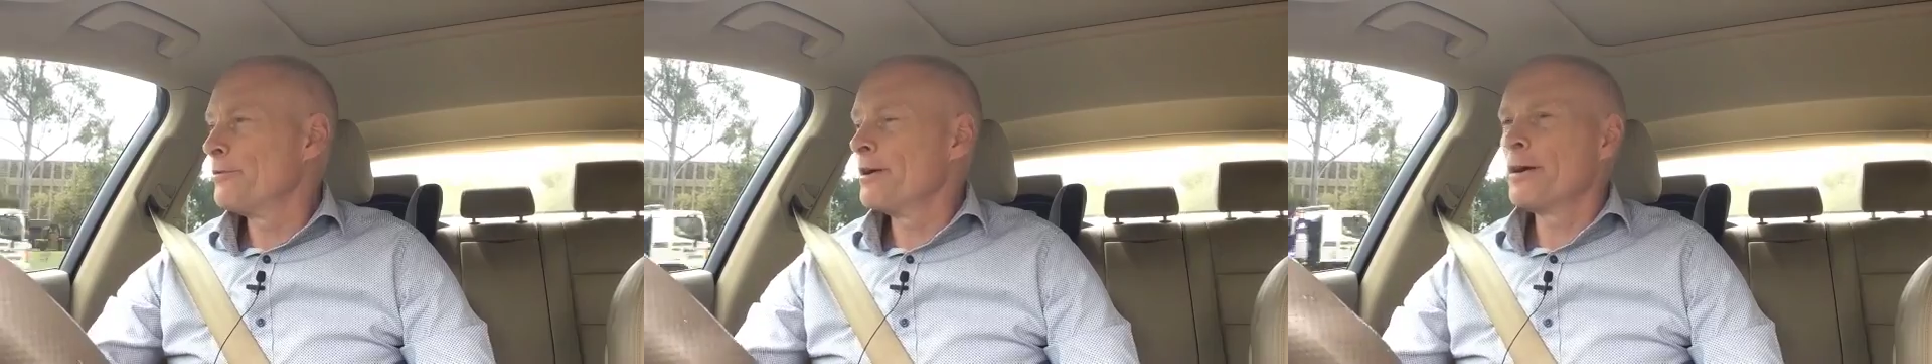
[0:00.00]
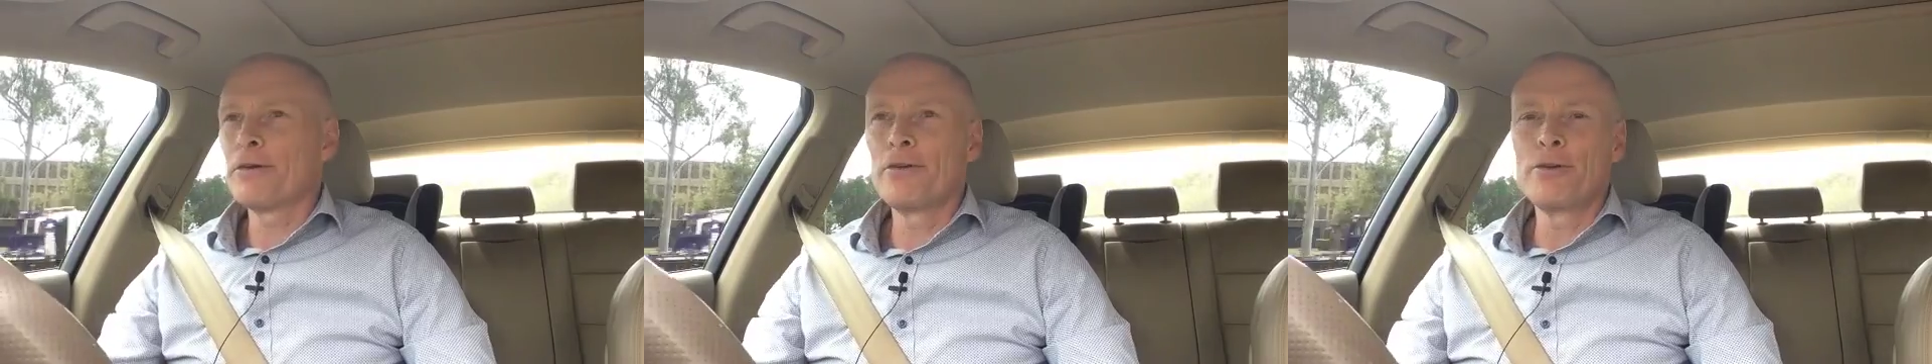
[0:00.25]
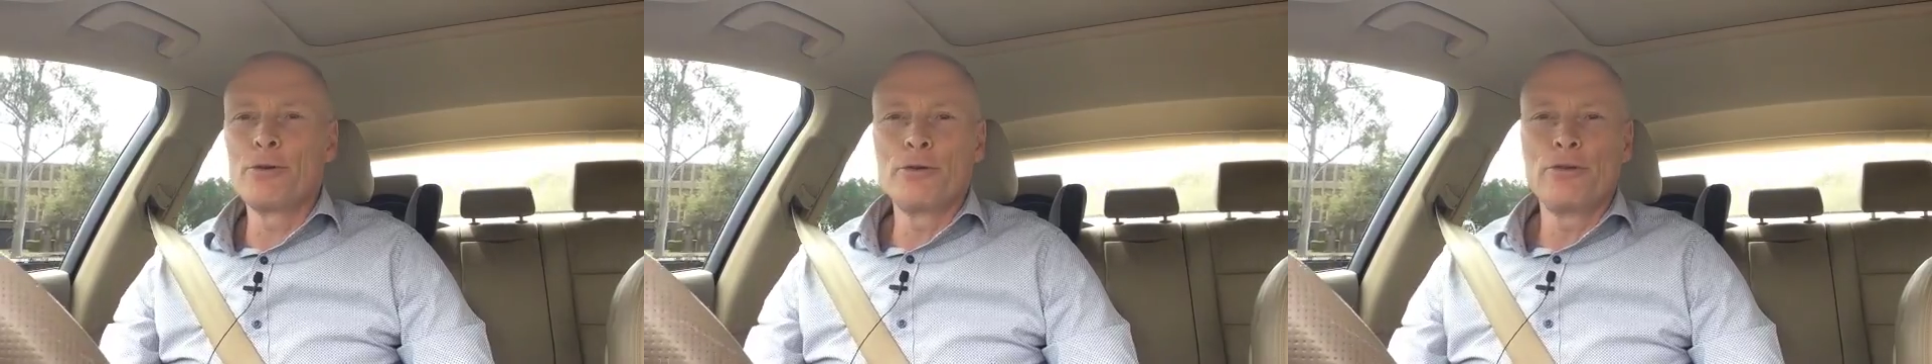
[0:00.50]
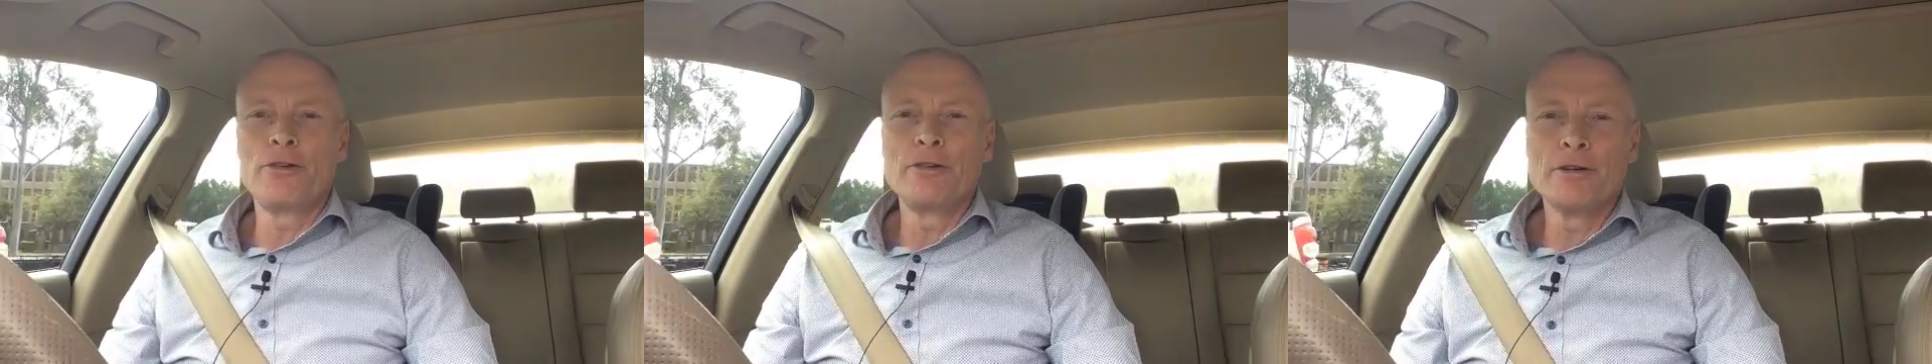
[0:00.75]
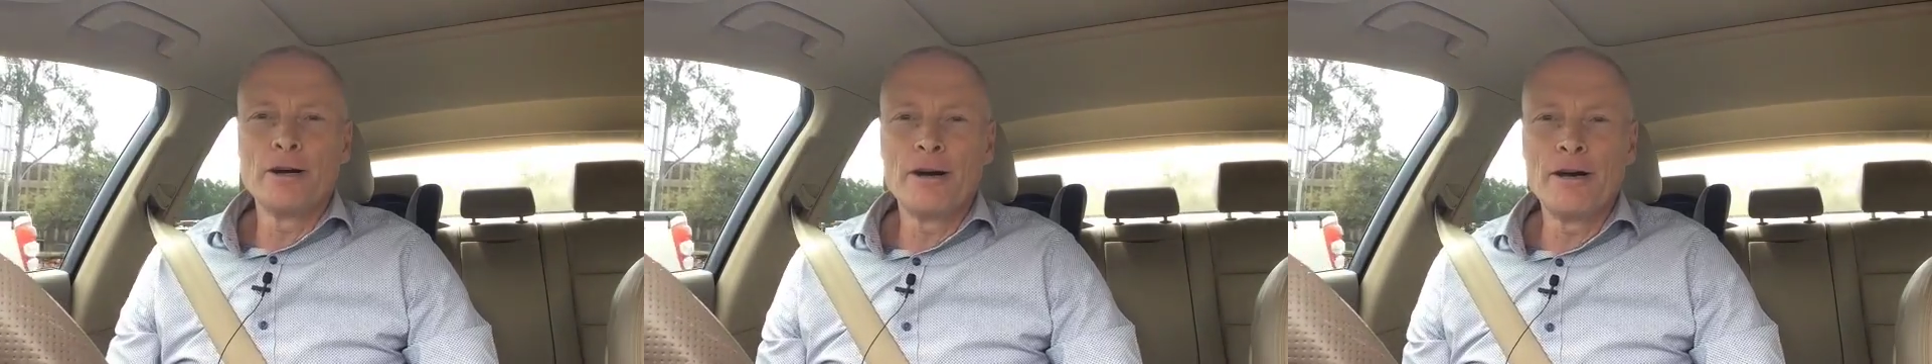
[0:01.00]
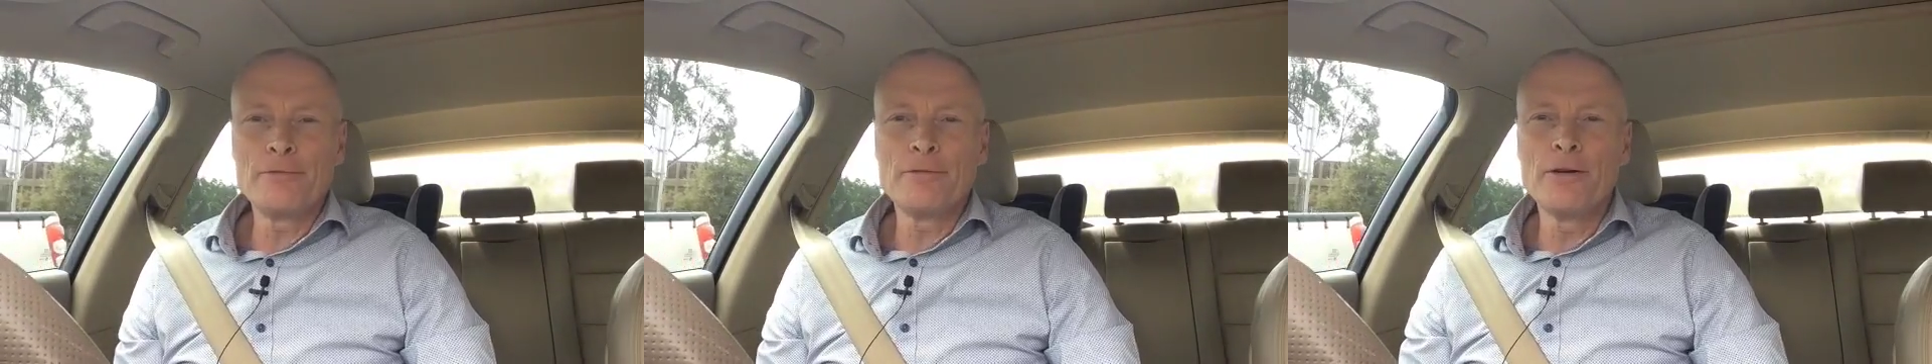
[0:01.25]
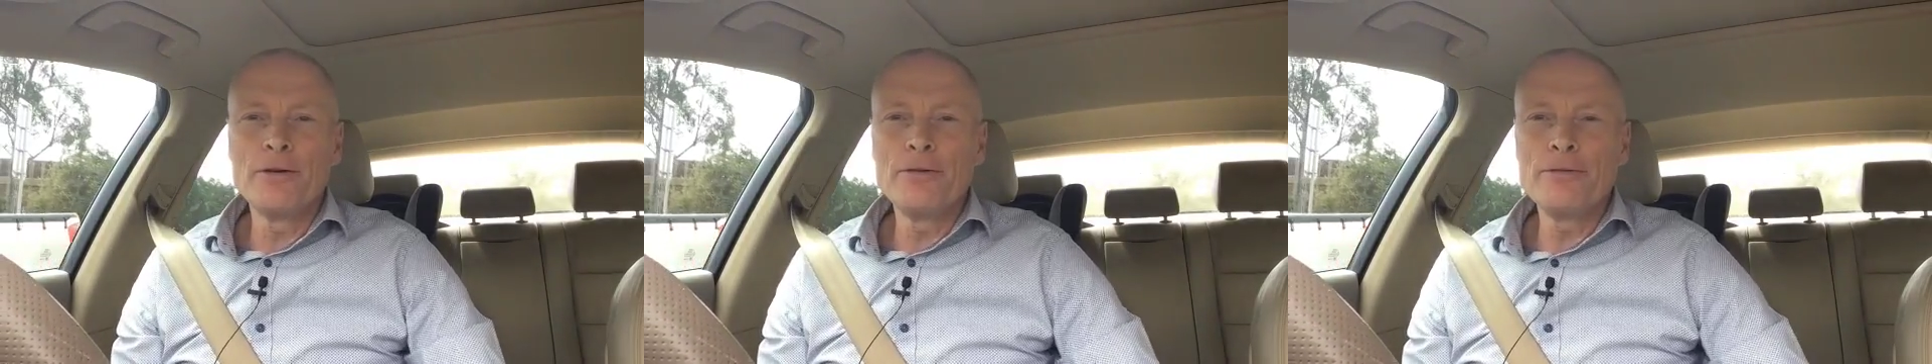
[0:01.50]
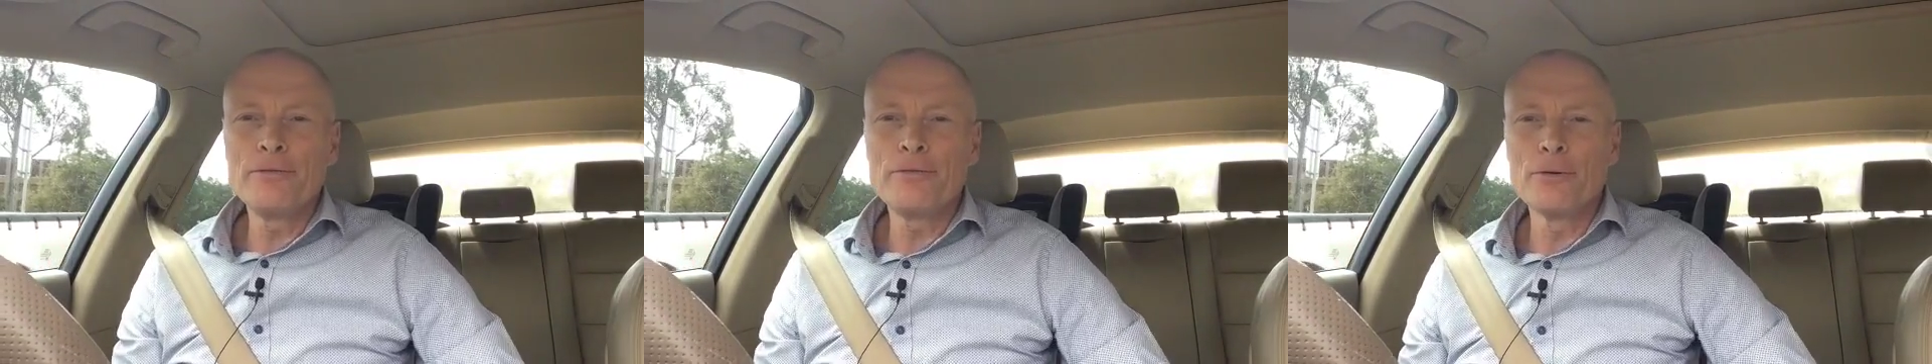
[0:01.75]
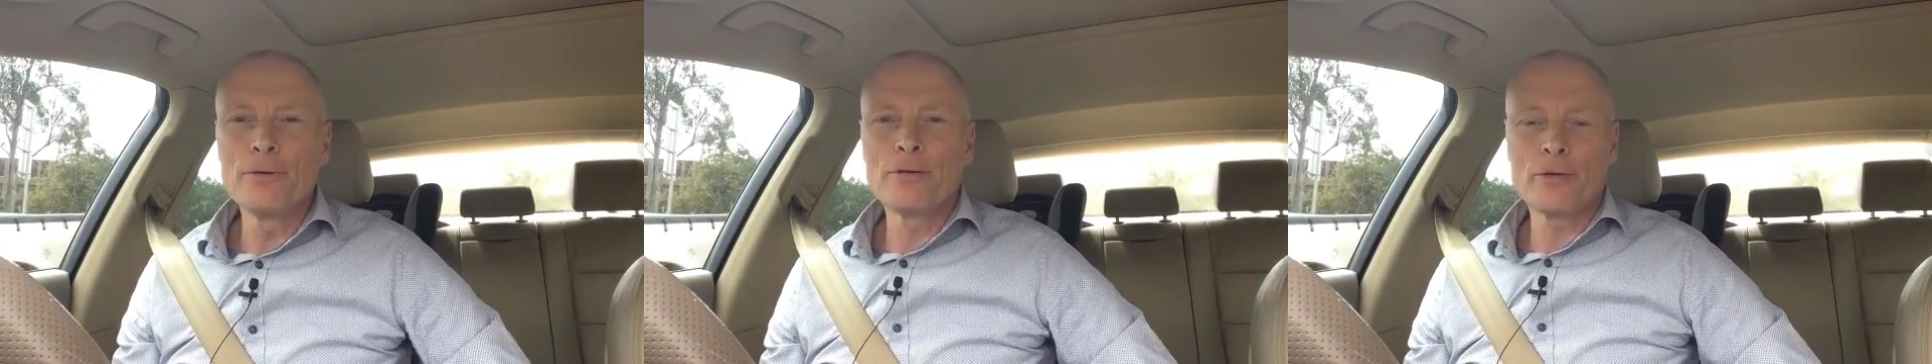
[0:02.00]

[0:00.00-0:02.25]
if you are going to use your iPhone for